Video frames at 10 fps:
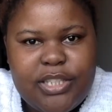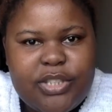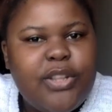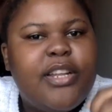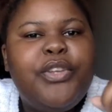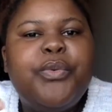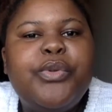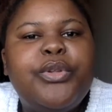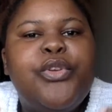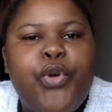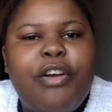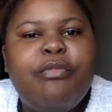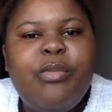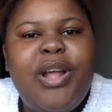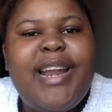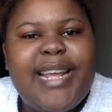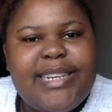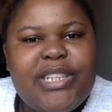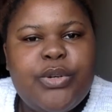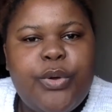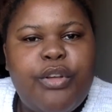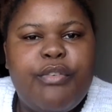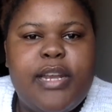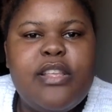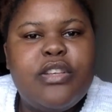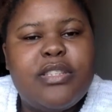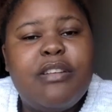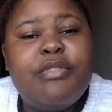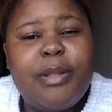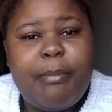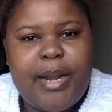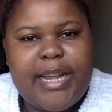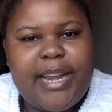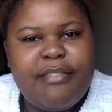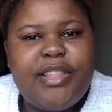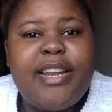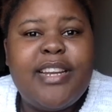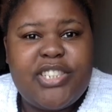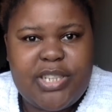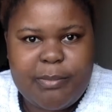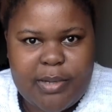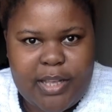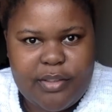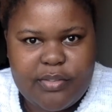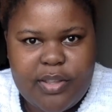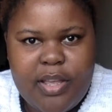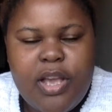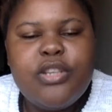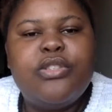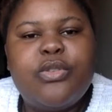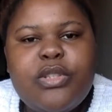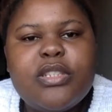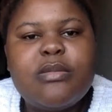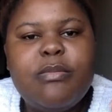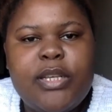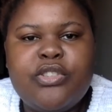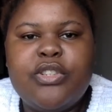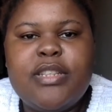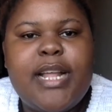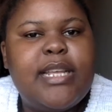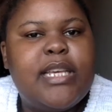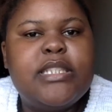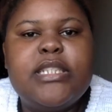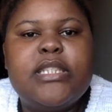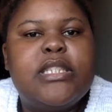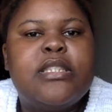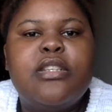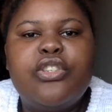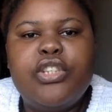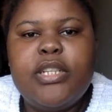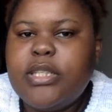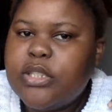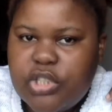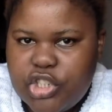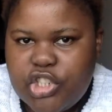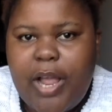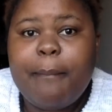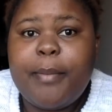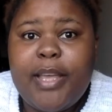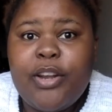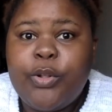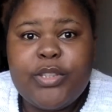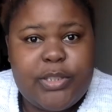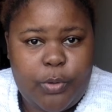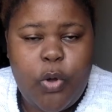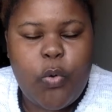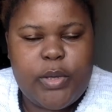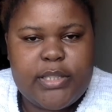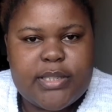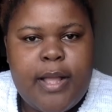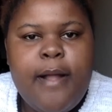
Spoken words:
So then you have more likelihood of hitting yourself with a blunt knife than a sharp knife. So just make sure that it is sharp at all, always.